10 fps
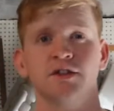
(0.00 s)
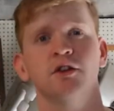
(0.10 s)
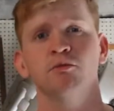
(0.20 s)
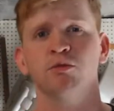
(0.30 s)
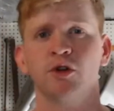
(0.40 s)

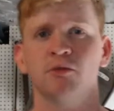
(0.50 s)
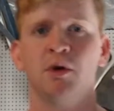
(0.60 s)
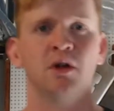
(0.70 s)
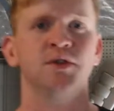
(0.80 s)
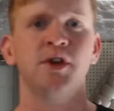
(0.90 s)
so broken
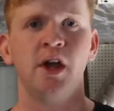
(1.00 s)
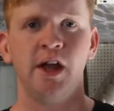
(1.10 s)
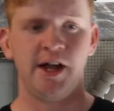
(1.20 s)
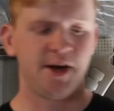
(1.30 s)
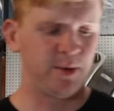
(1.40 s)
bolts.
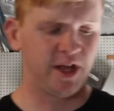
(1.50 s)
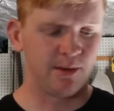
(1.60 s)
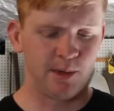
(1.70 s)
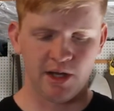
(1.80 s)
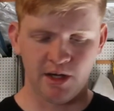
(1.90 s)
How did we get
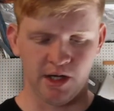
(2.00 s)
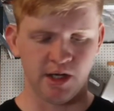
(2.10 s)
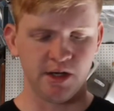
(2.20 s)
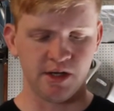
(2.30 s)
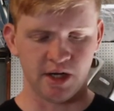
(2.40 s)
them out
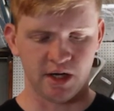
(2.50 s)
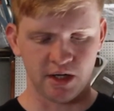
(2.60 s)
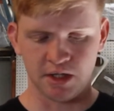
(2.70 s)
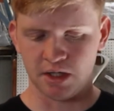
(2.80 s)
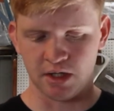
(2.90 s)
and
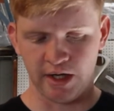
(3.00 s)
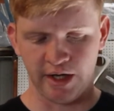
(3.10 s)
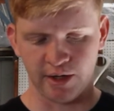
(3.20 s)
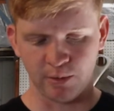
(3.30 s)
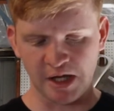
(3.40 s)

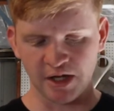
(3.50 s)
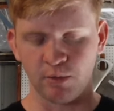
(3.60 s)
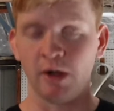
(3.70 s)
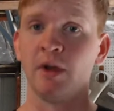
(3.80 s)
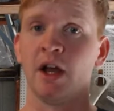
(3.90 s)
how did we get to
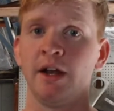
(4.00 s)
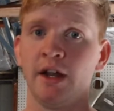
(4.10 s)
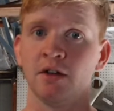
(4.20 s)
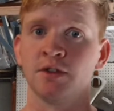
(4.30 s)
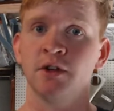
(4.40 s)
where we are
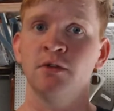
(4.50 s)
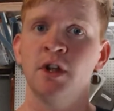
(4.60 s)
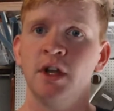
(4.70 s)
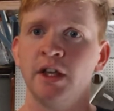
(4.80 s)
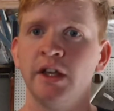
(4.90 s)
now? So
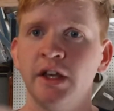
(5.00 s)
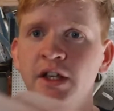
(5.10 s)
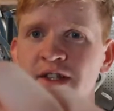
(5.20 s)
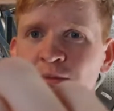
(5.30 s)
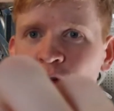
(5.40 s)
here
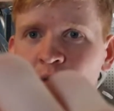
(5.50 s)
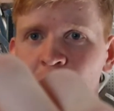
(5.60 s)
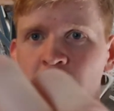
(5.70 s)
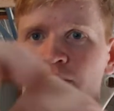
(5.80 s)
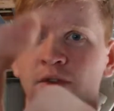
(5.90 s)
is the broken
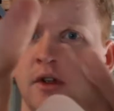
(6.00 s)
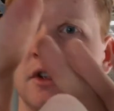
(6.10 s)
bolts.